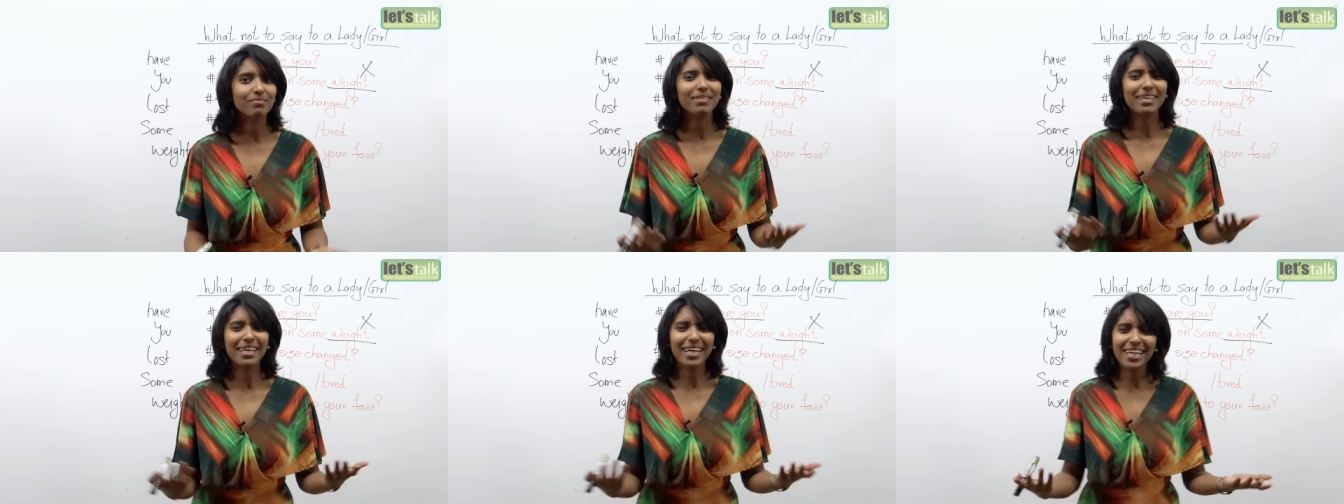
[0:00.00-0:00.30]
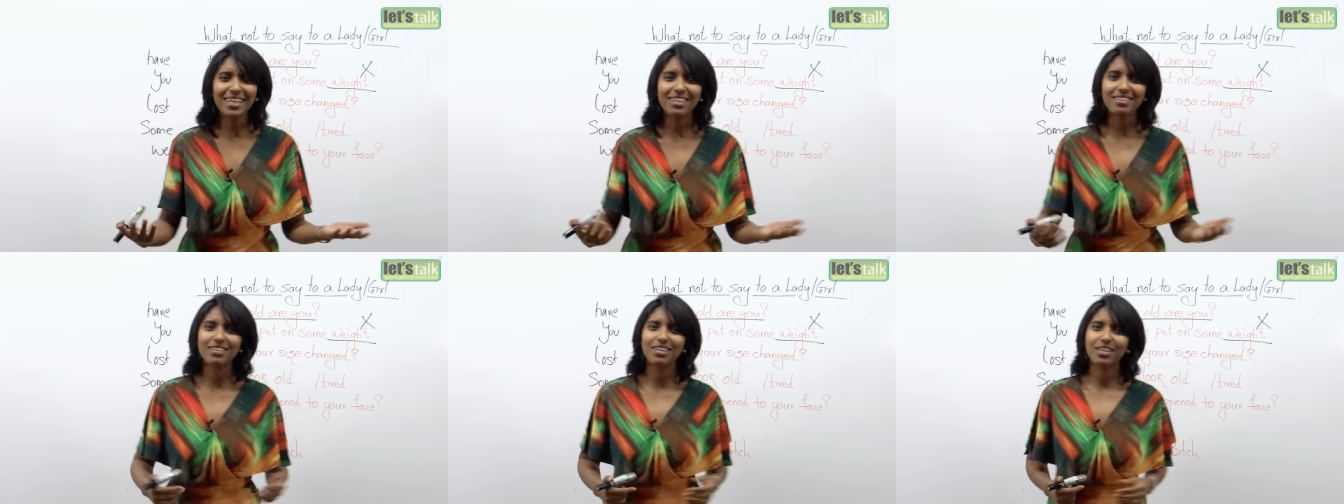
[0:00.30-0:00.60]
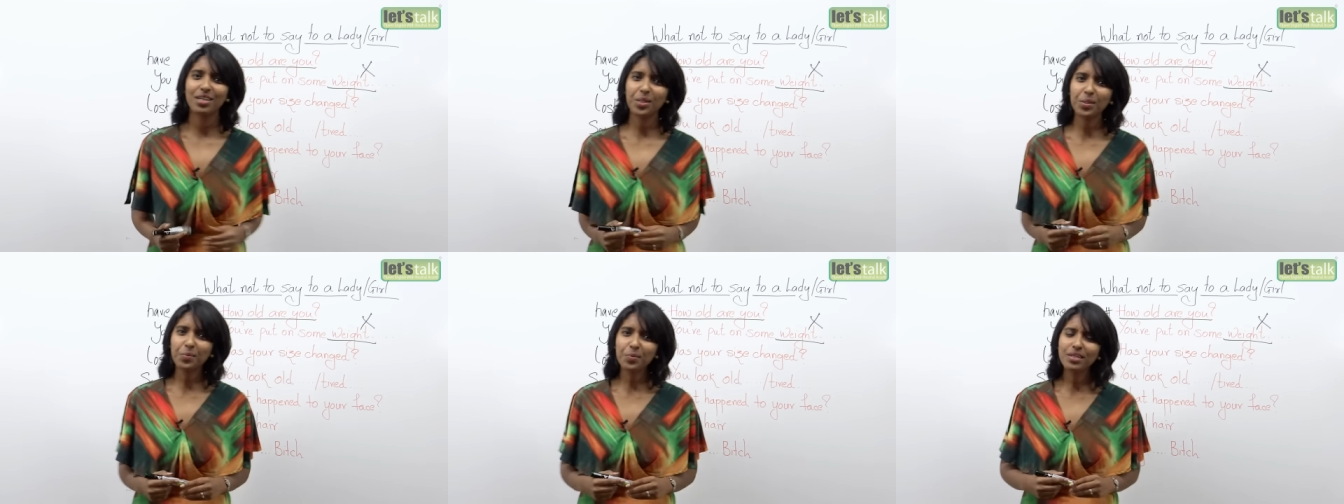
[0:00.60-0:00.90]
Hey,
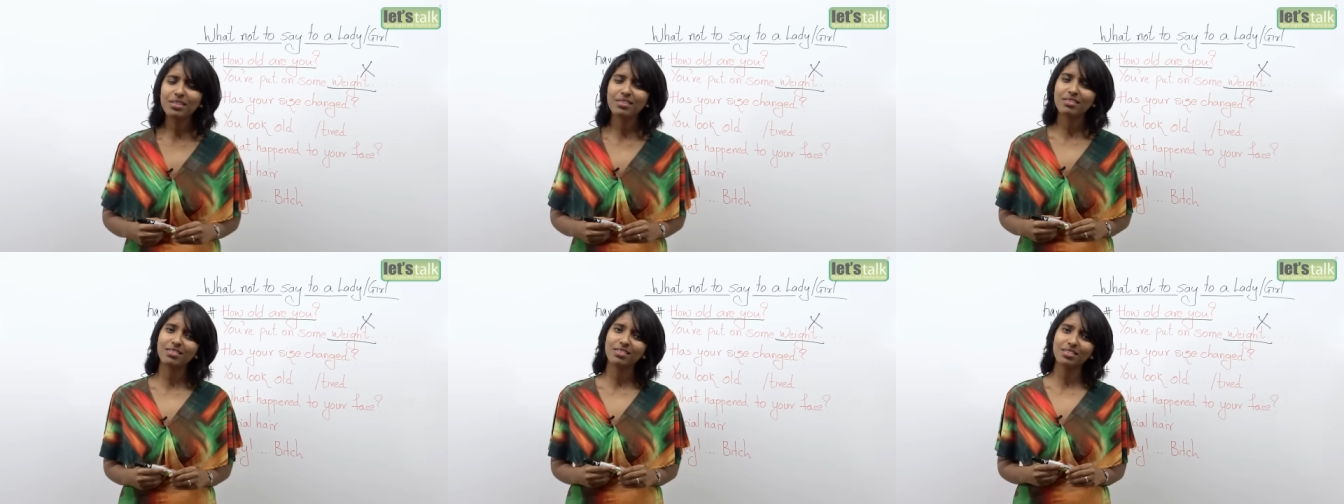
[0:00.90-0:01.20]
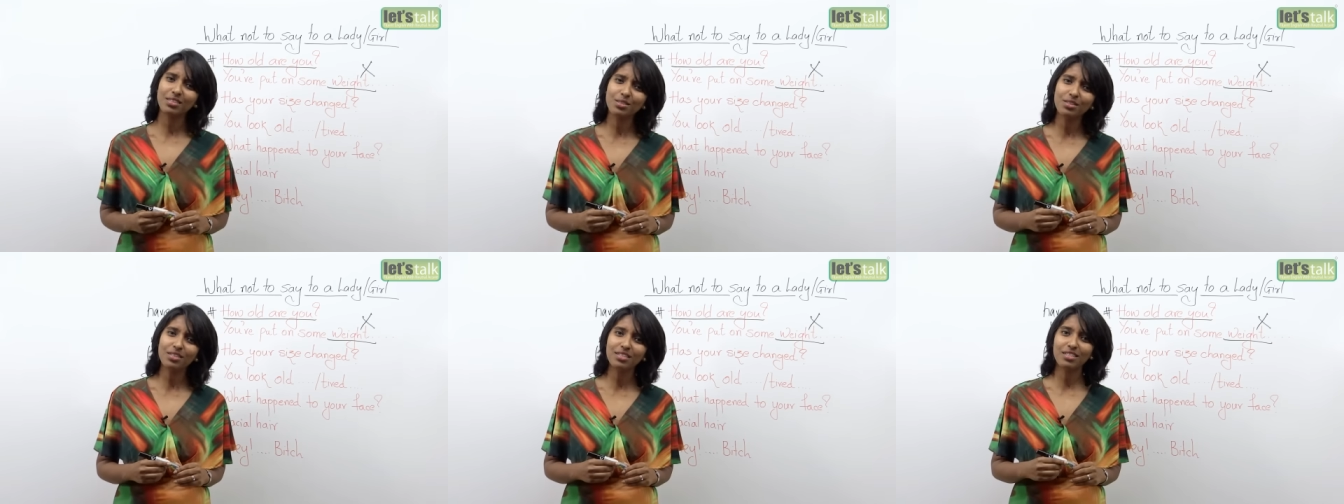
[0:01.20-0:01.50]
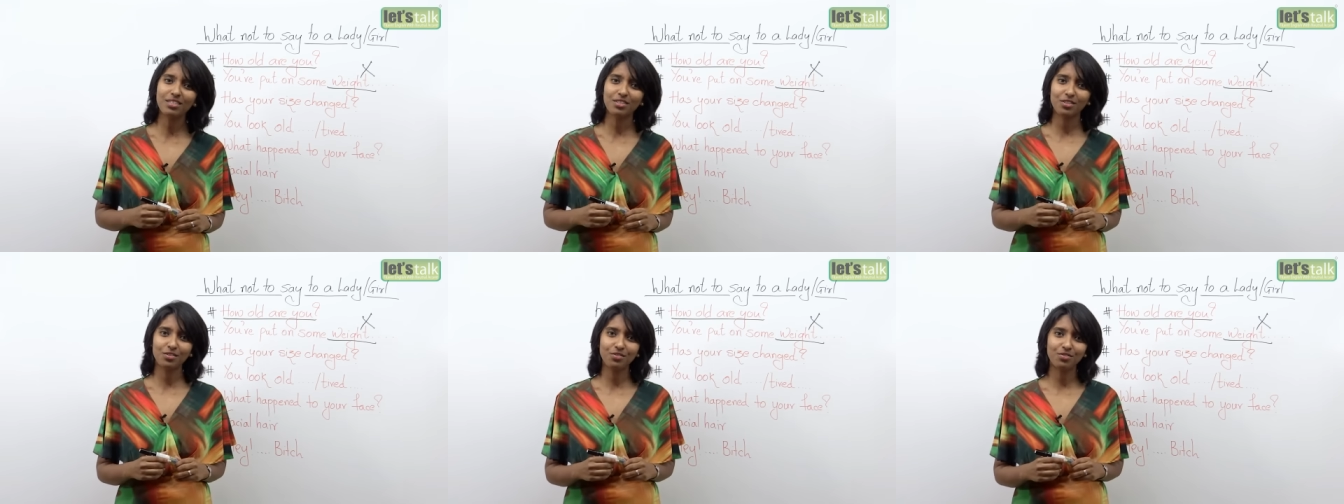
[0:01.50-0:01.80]
you know what? You look a
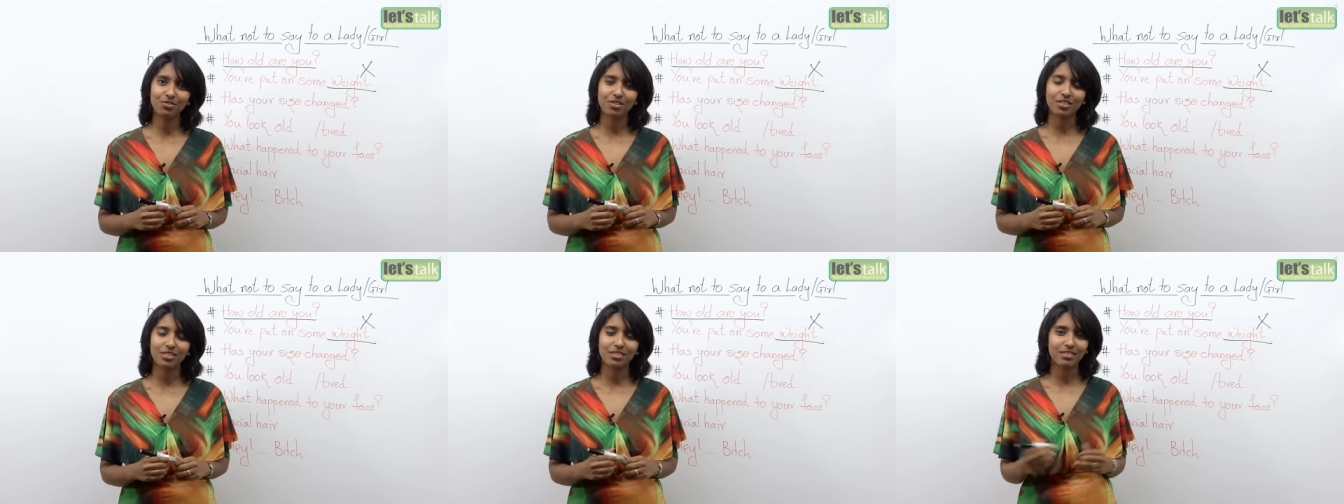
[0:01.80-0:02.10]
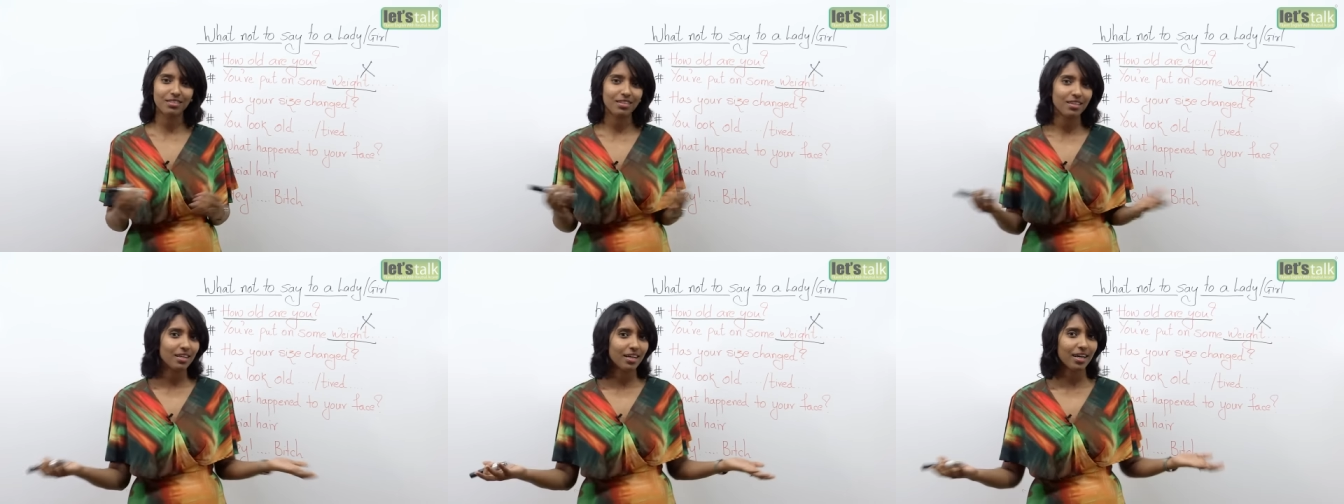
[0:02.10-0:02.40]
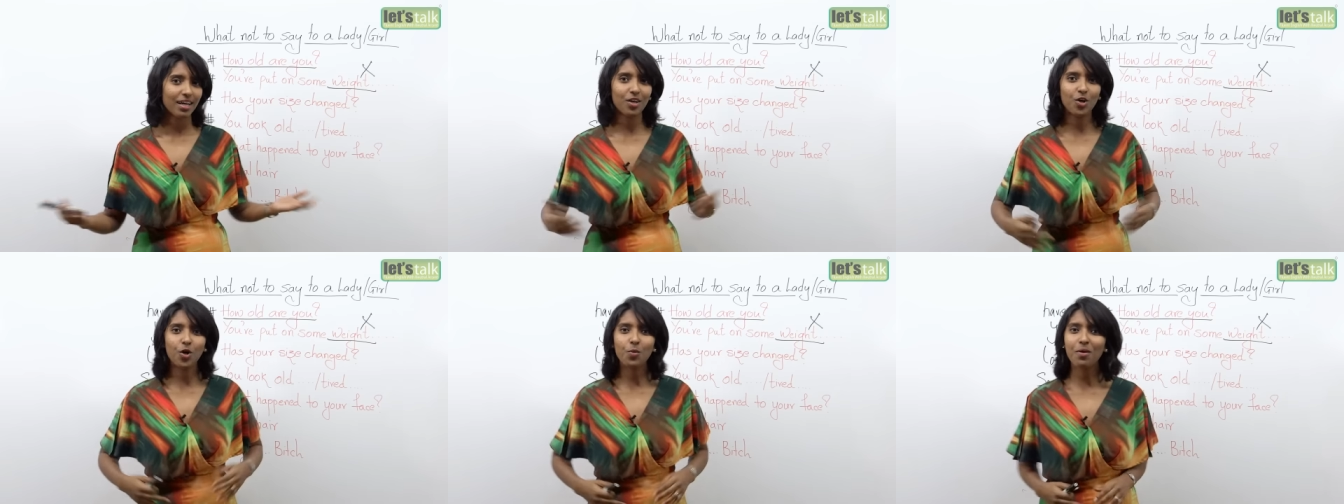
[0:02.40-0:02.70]
little different.
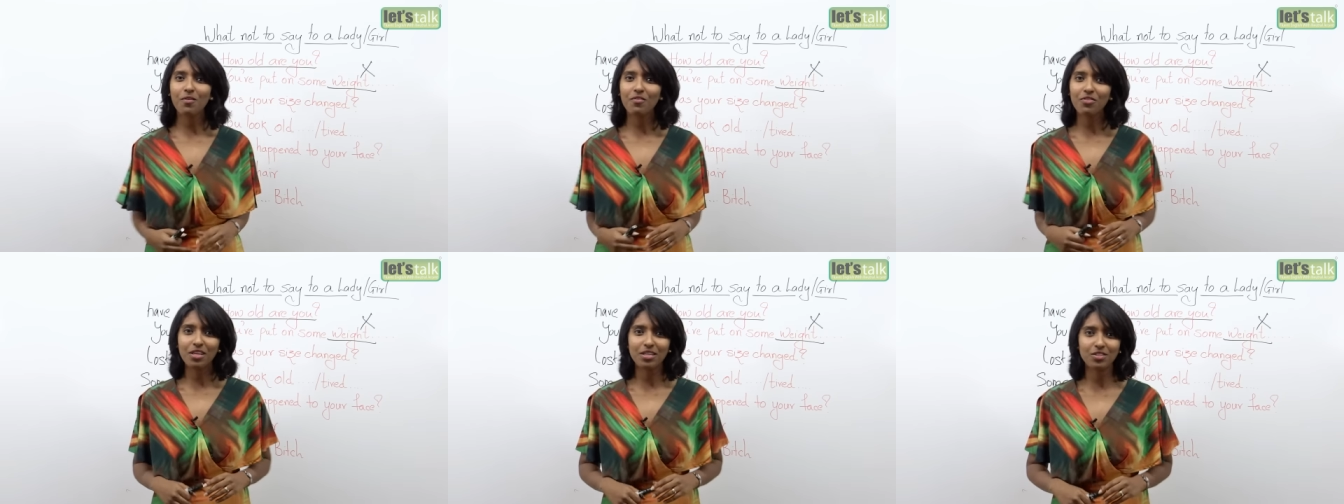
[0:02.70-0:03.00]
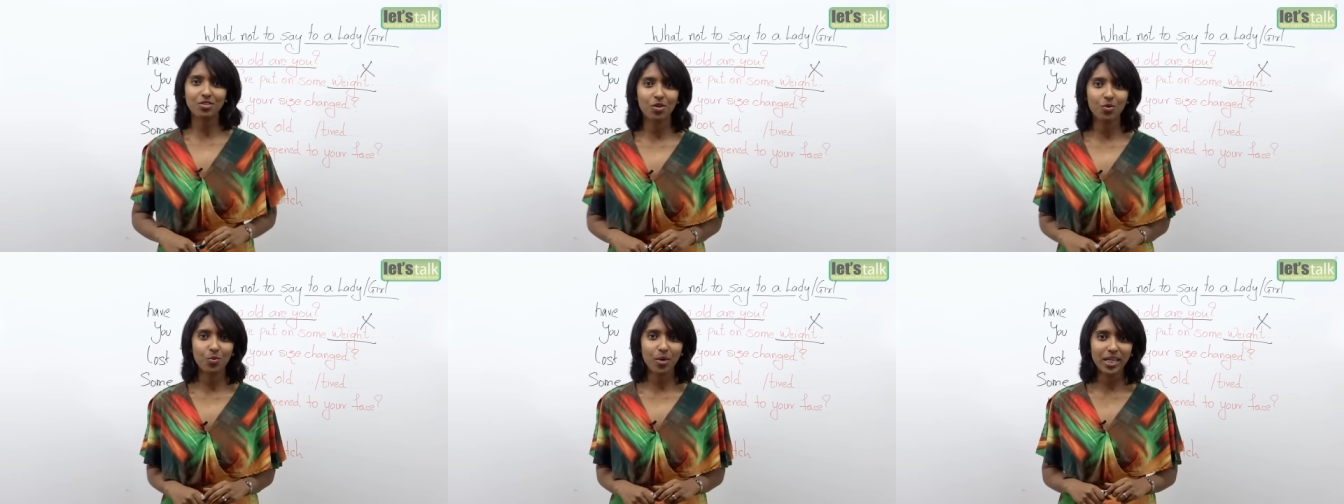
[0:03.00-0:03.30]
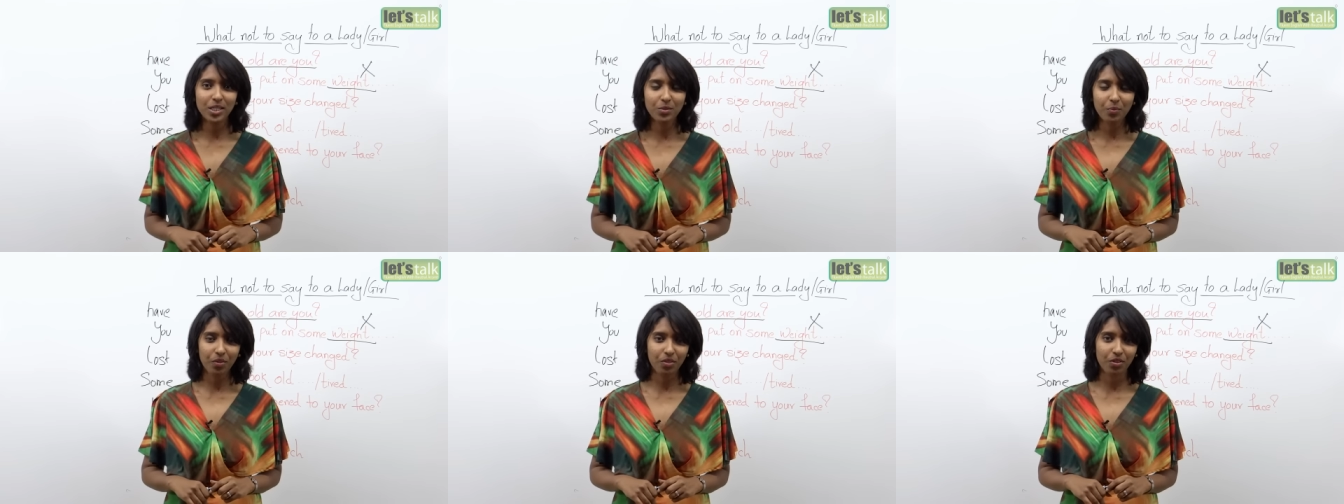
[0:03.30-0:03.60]
I hope everything's all
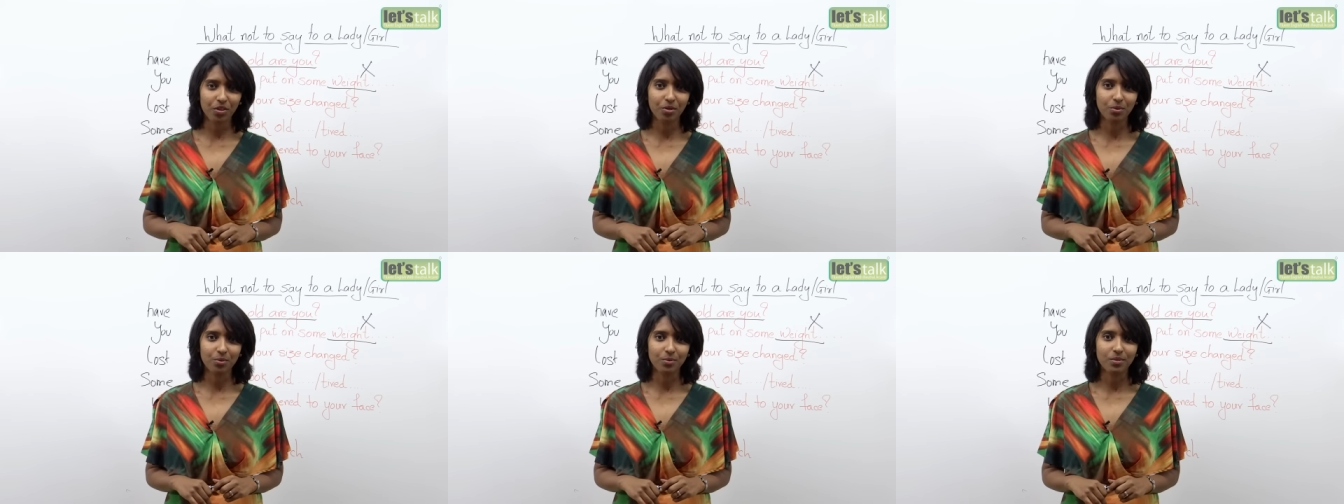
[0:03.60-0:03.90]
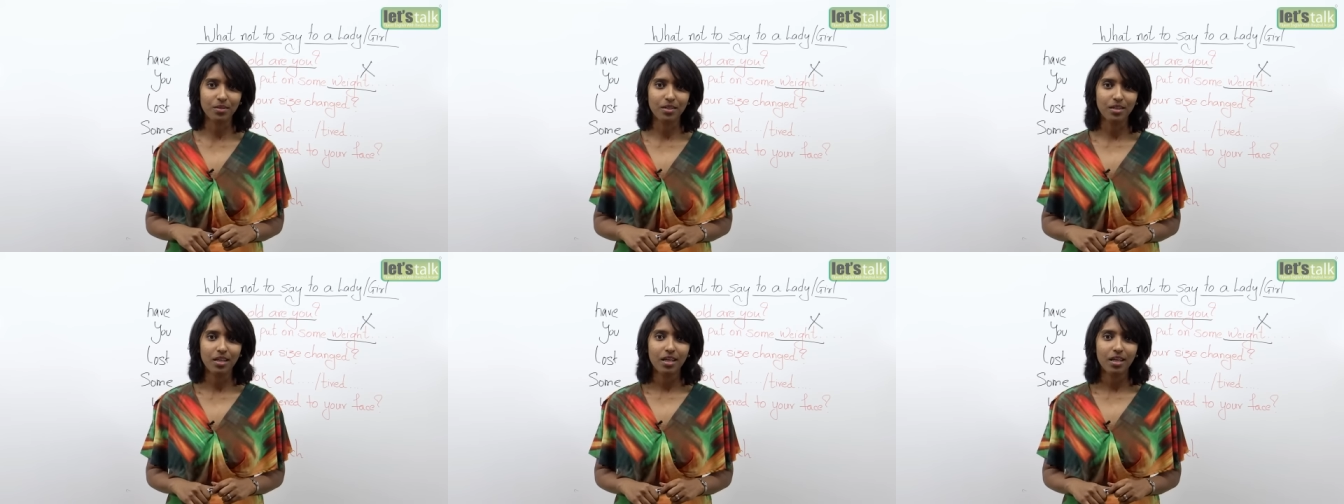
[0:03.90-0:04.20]
right with you.